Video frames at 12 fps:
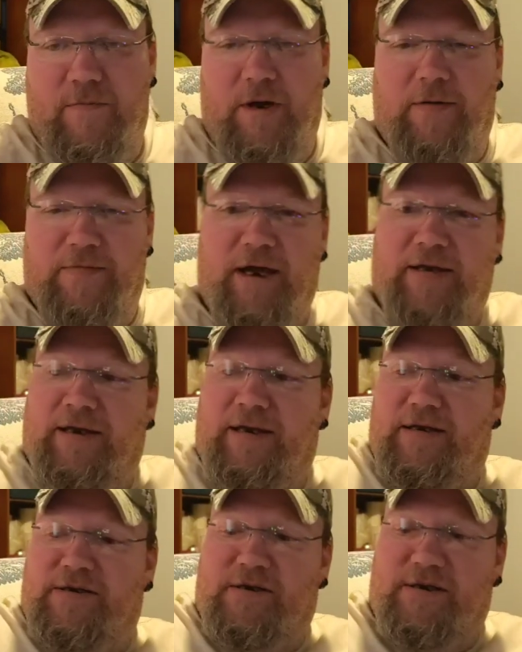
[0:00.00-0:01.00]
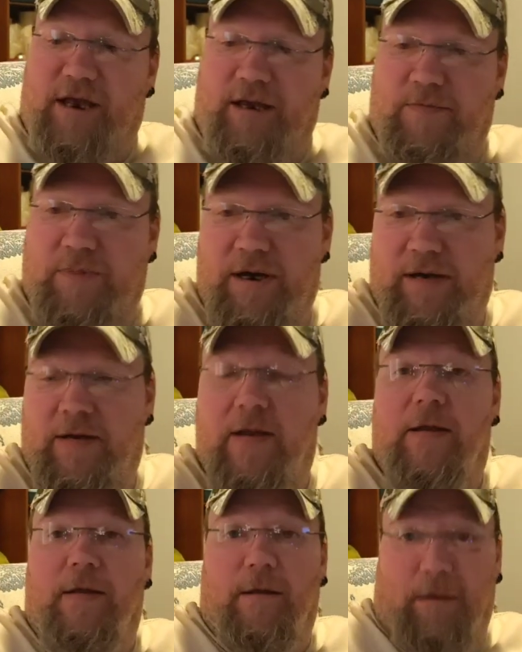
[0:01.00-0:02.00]
well, not needless to say, but
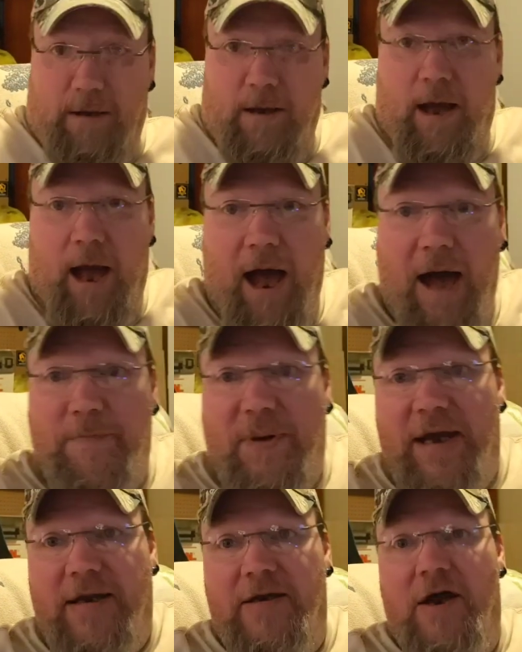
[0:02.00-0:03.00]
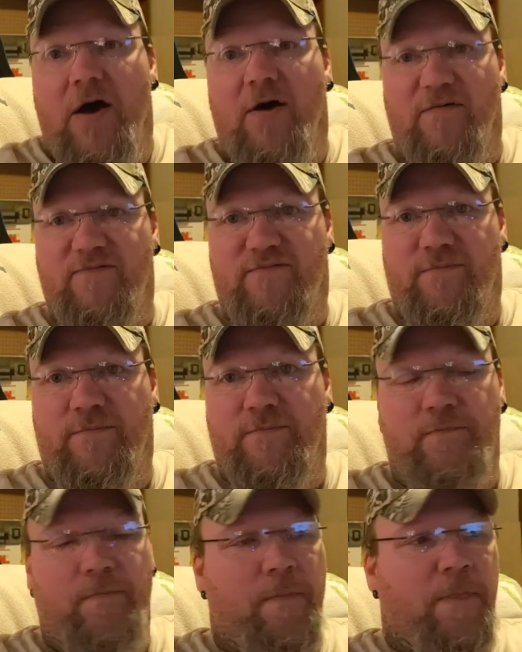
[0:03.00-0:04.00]
I paid it off.
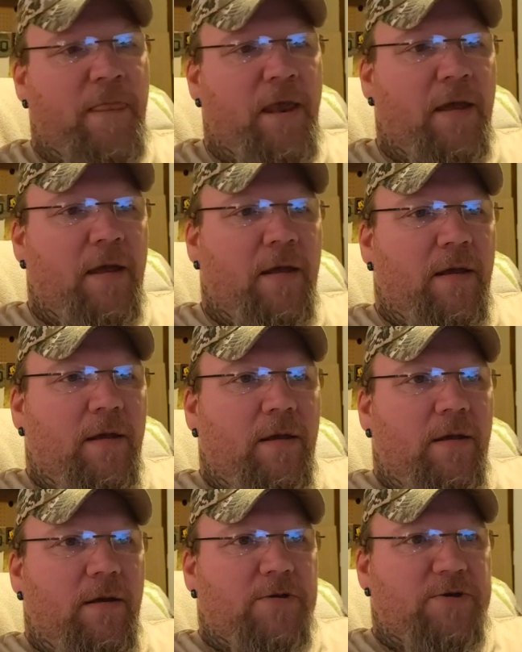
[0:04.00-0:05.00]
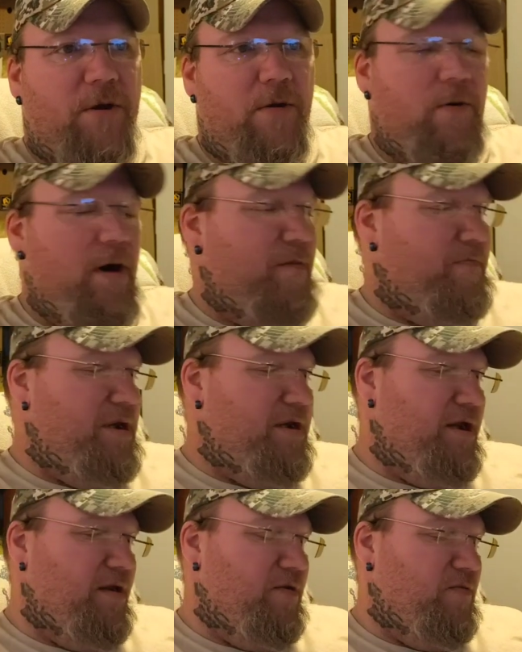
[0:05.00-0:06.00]
So I've been
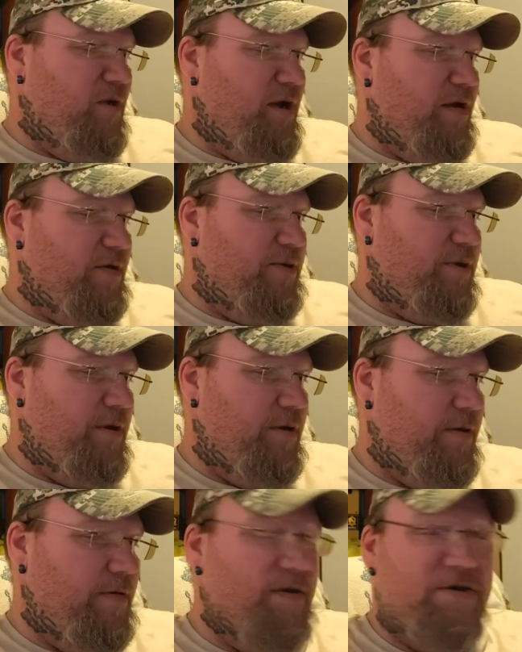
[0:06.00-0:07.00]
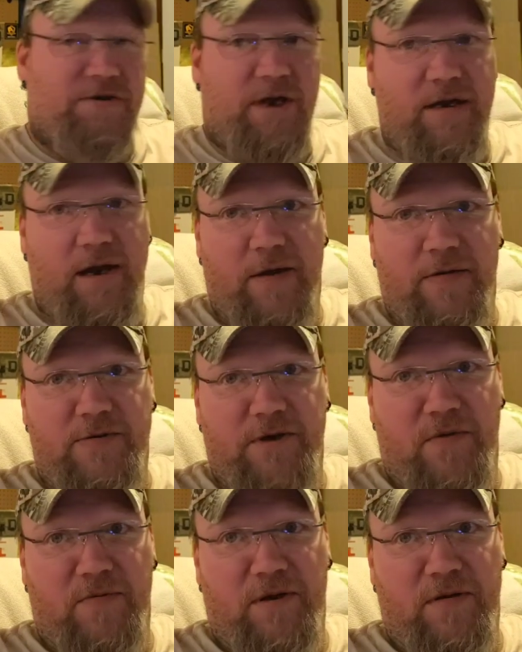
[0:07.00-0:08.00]
dealing with the state of
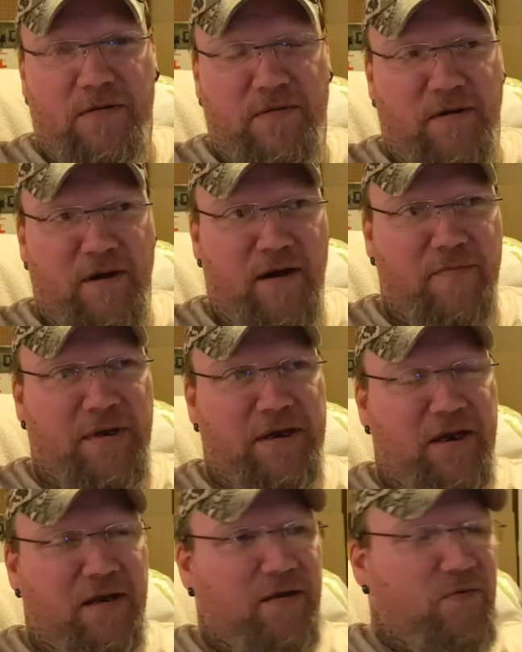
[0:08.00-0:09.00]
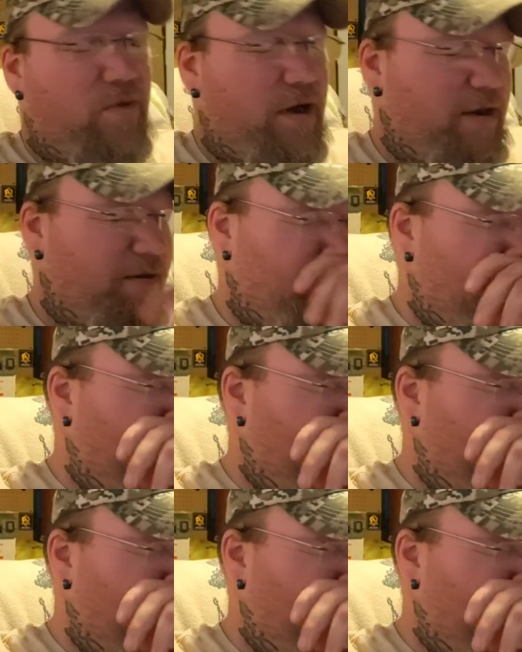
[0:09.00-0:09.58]
Arizona. I've been dealing with